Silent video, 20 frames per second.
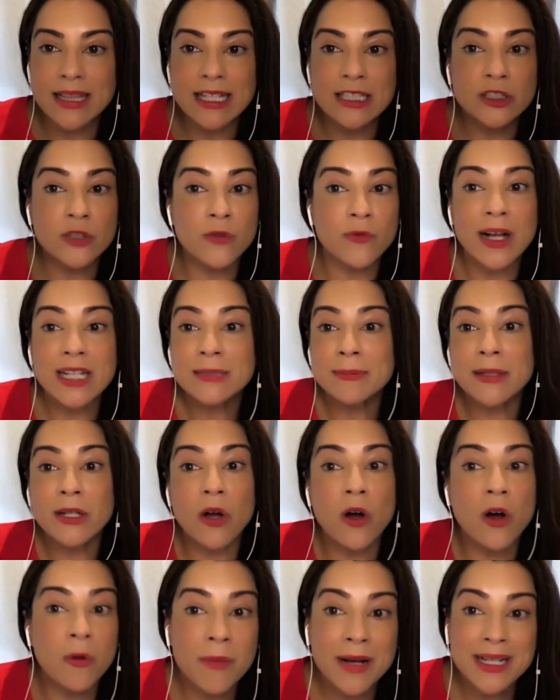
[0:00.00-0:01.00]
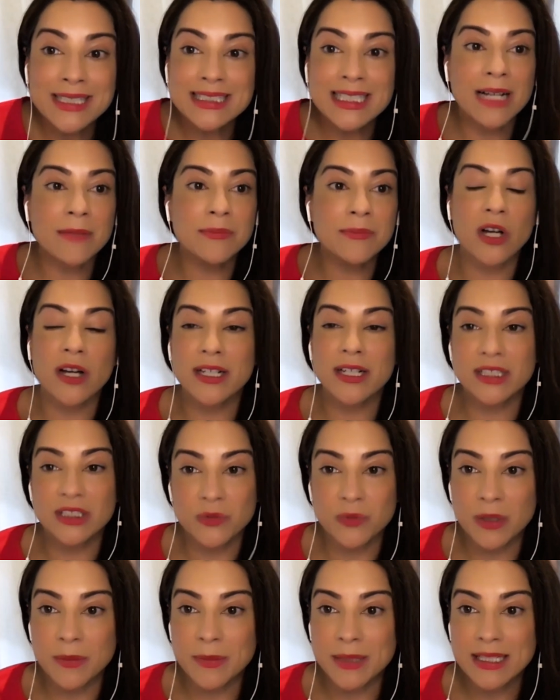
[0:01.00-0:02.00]
Like, so if I spent all my time talking
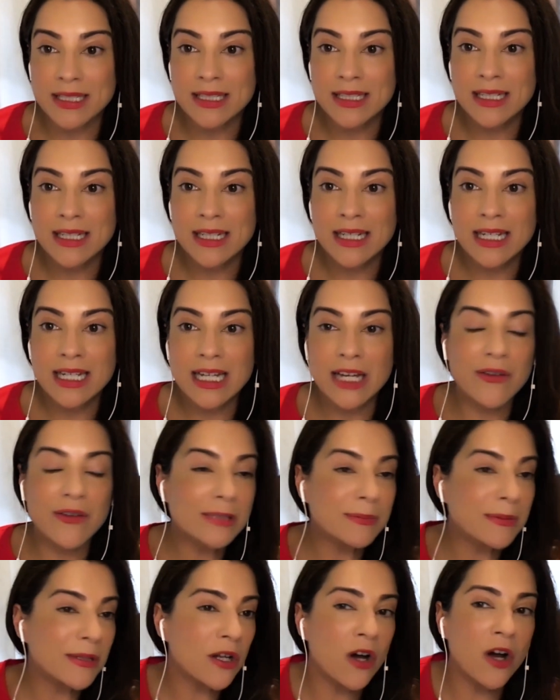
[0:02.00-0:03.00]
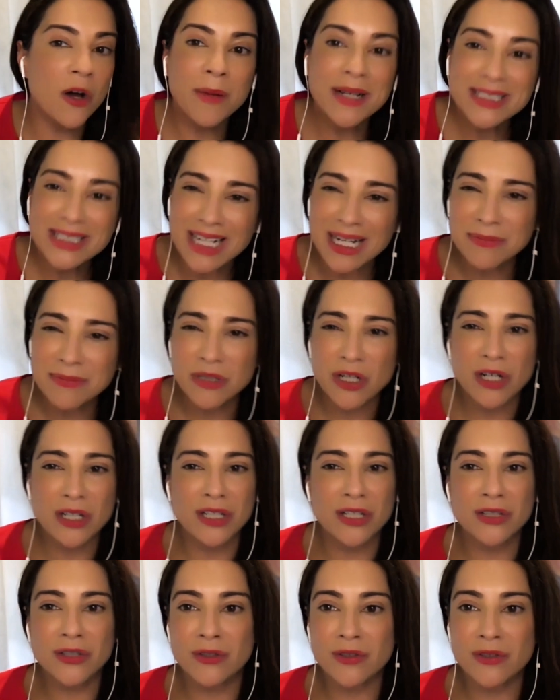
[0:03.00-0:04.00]
to women, if I spent all my time
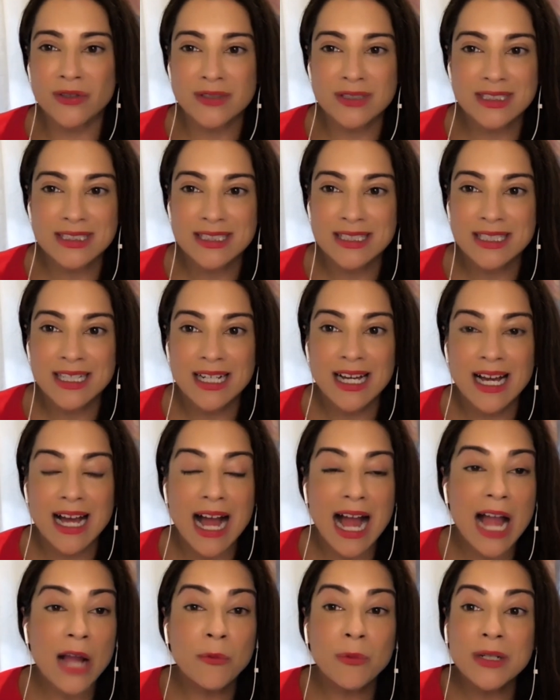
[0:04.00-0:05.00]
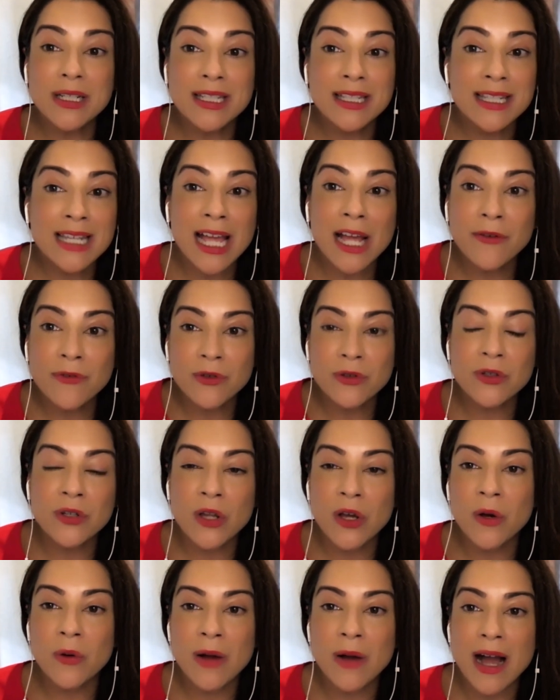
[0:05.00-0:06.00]
talking to girls, I would never
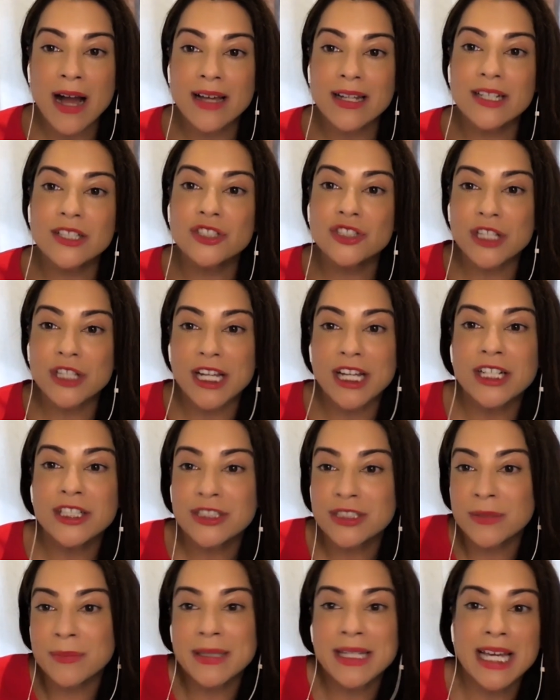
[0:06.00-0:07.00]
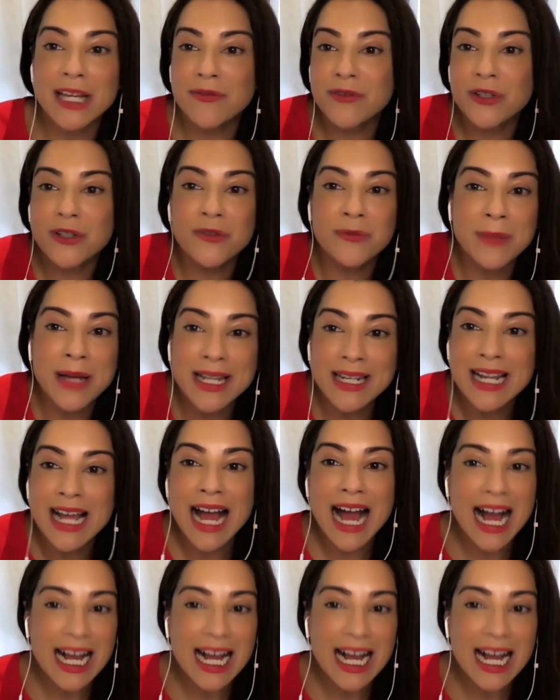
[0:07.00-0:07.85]
know how to change the behavior of men.